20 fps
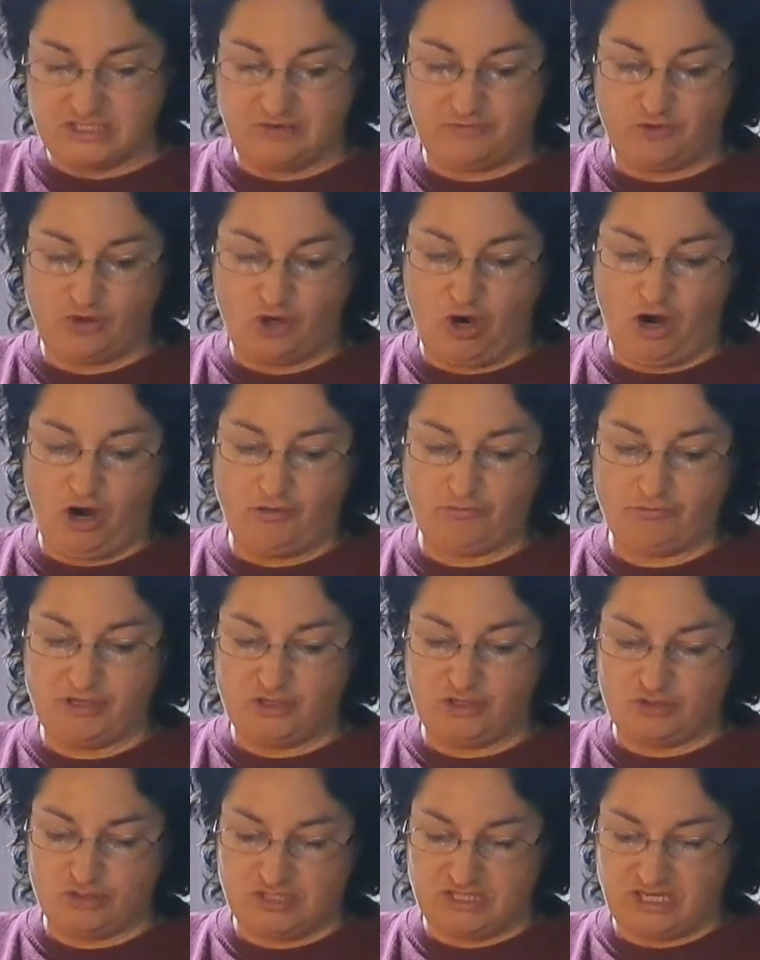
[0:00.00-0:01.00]
if you are
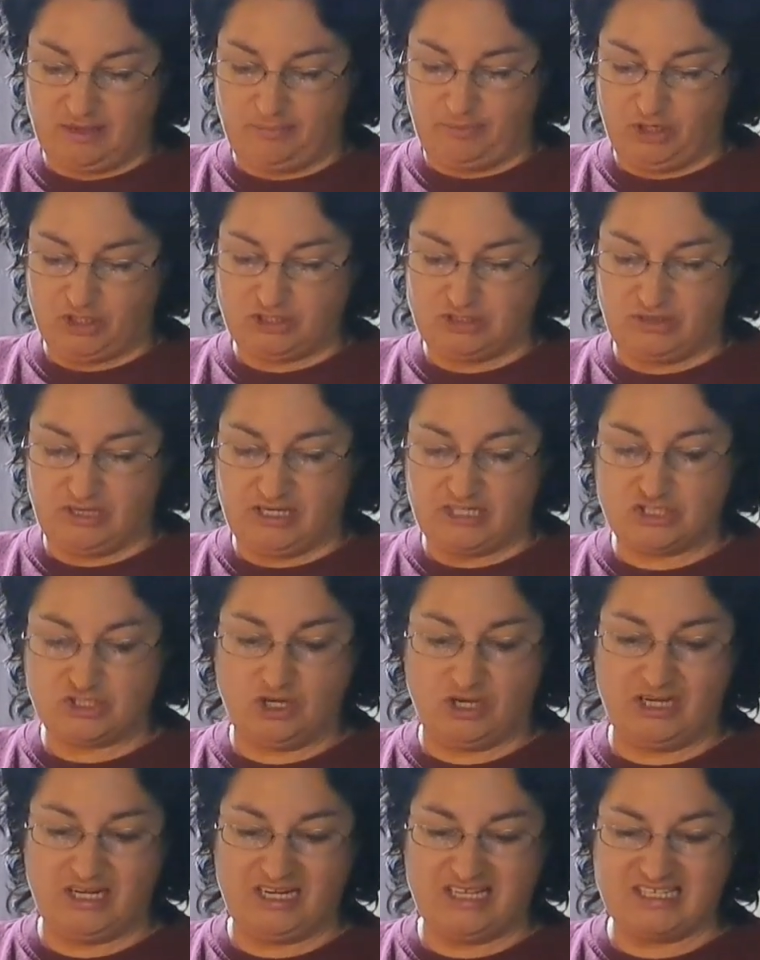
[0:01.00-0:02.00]
reusing a bottle and it's
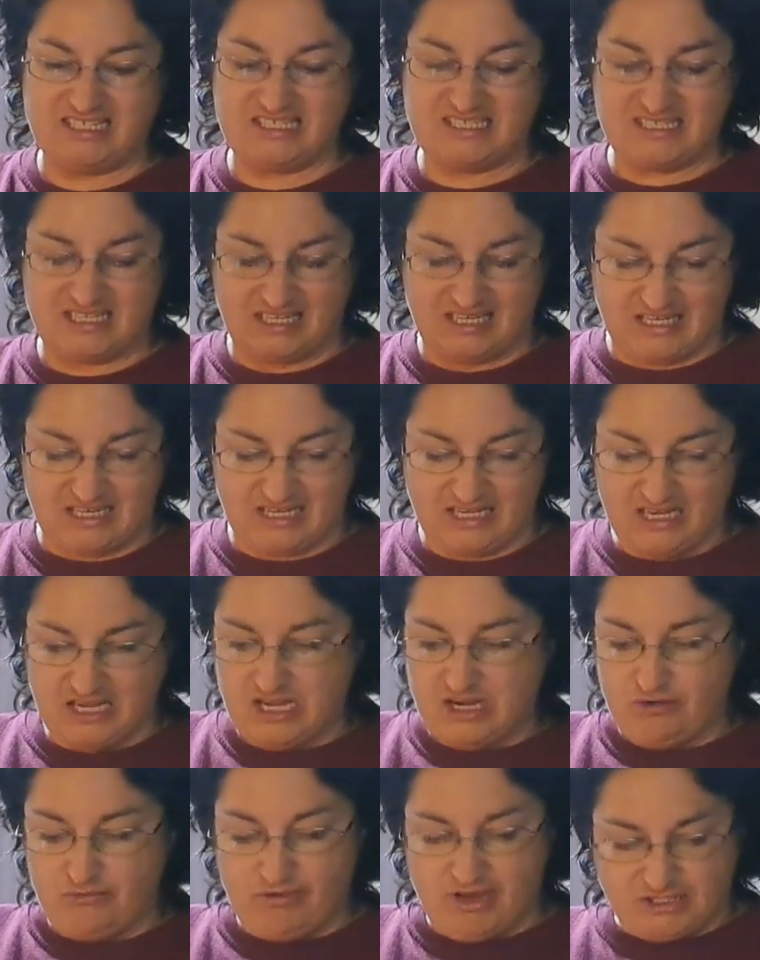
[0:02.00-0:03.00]
got any sticky
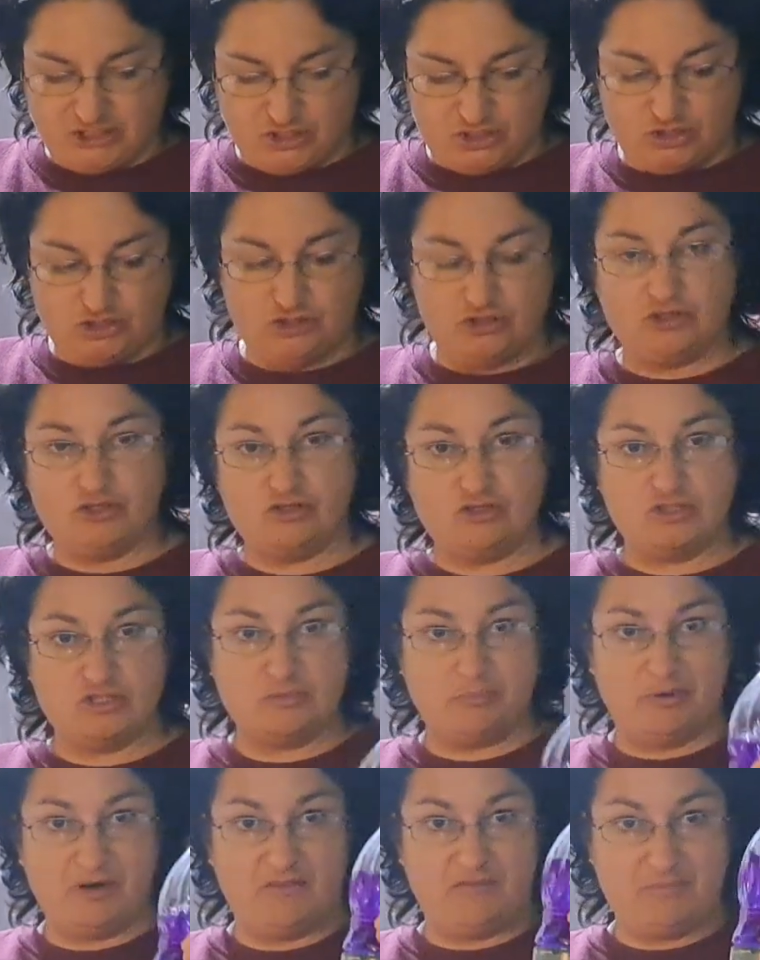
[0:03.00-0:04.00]
residue, you use a
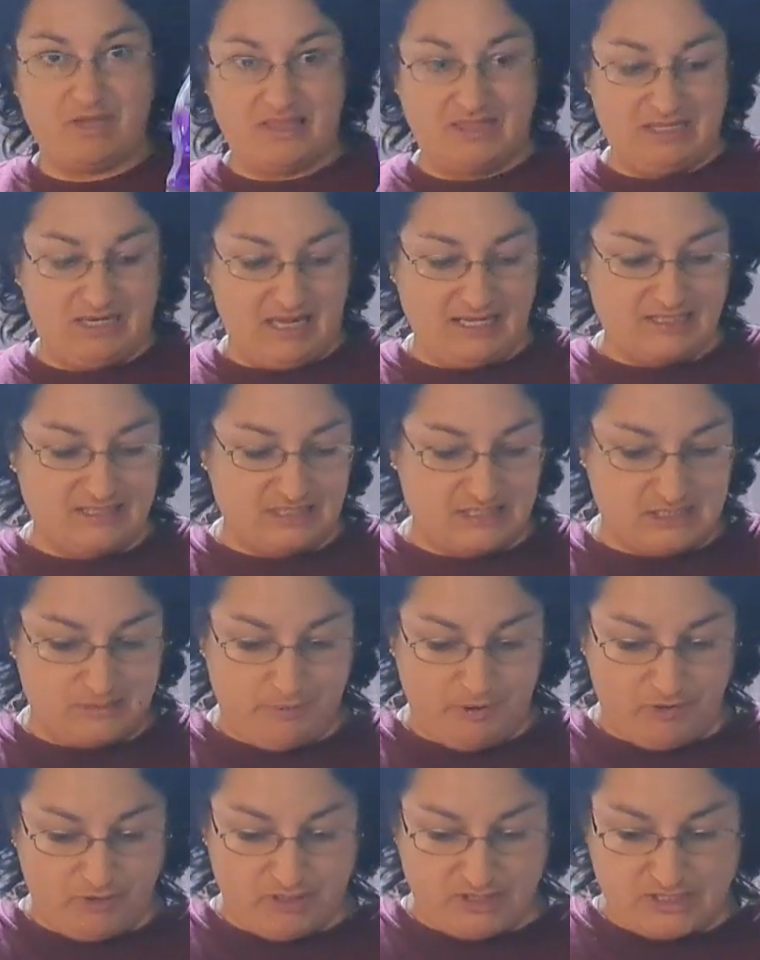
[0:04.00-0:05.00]
bit of methylated
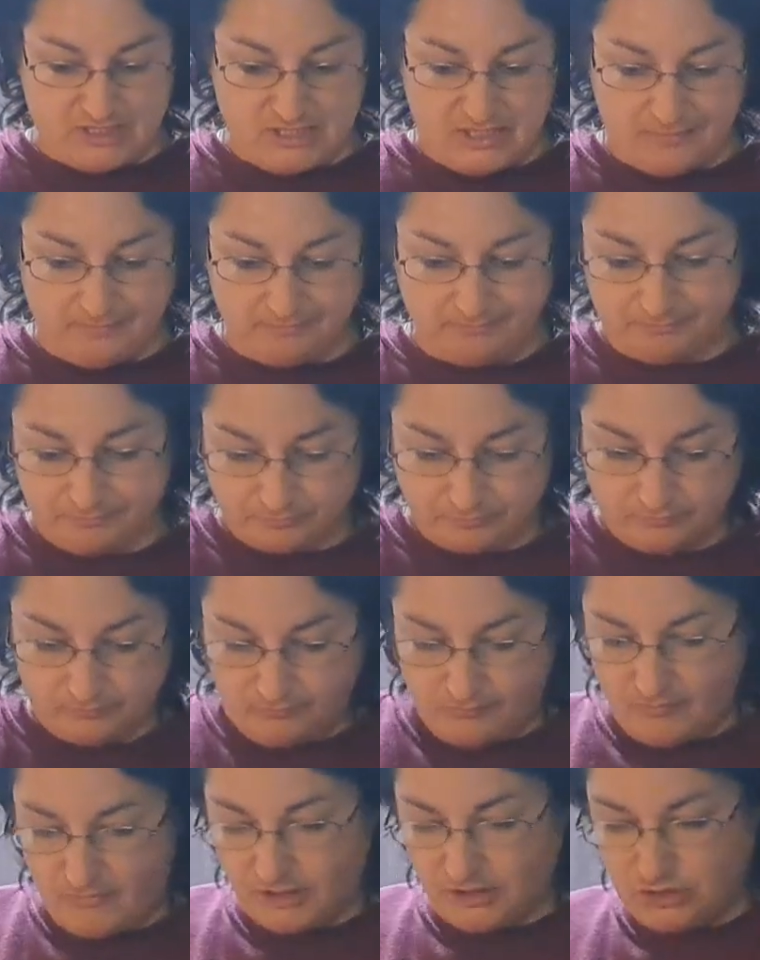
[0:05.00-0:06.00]
spirits
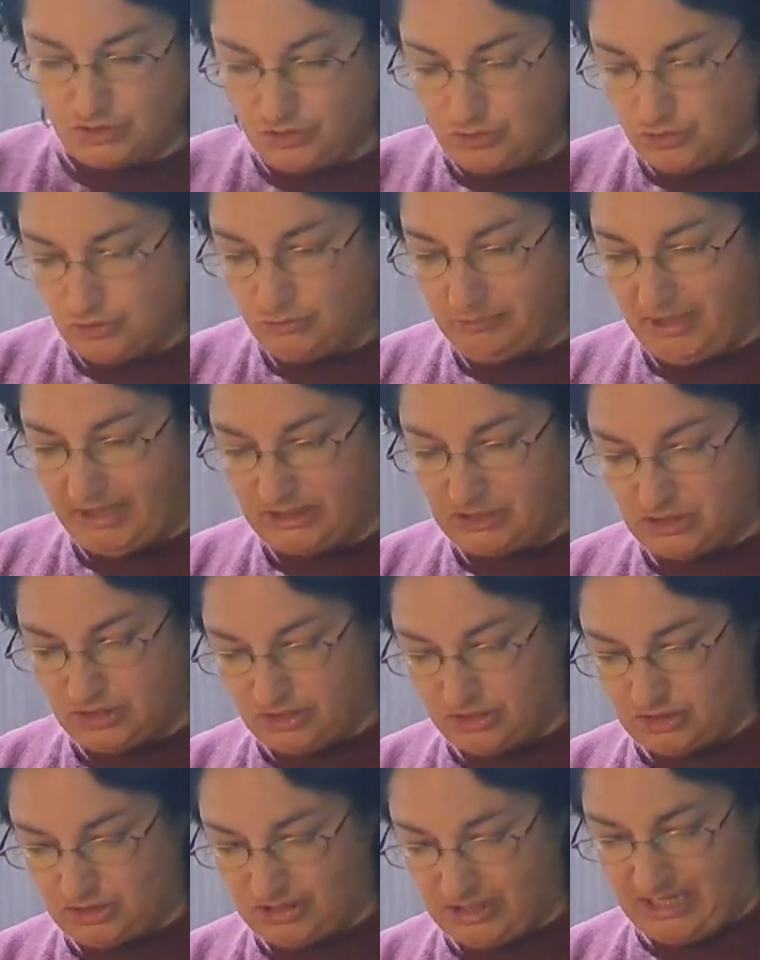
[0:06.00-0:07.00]
to make sure
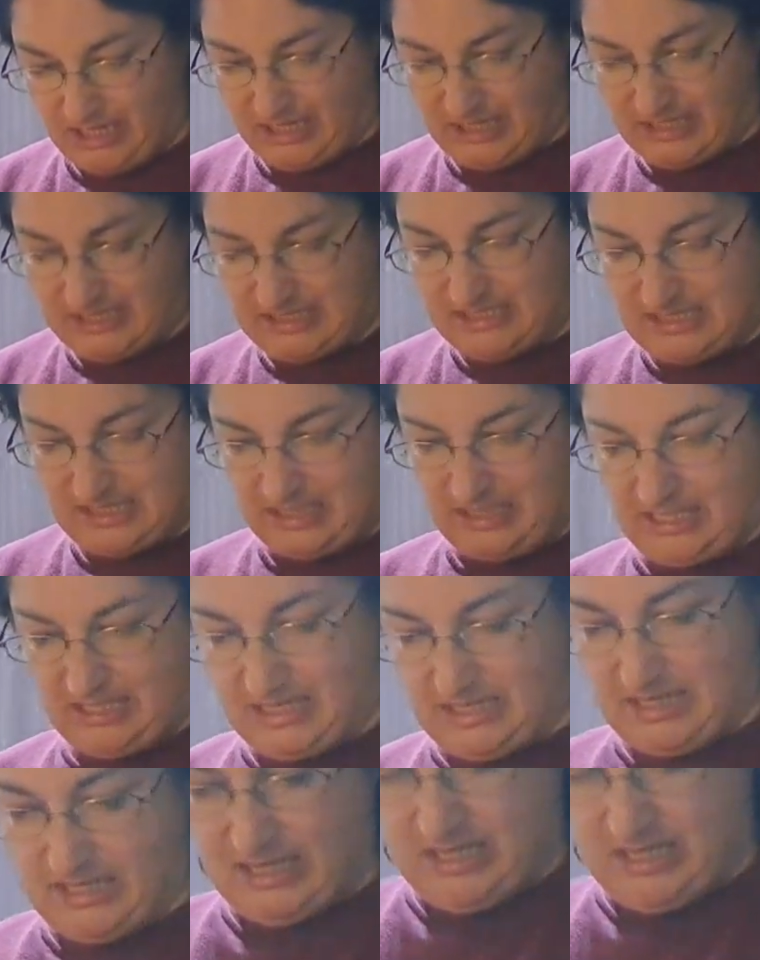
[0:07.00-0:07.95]
that you get any sticky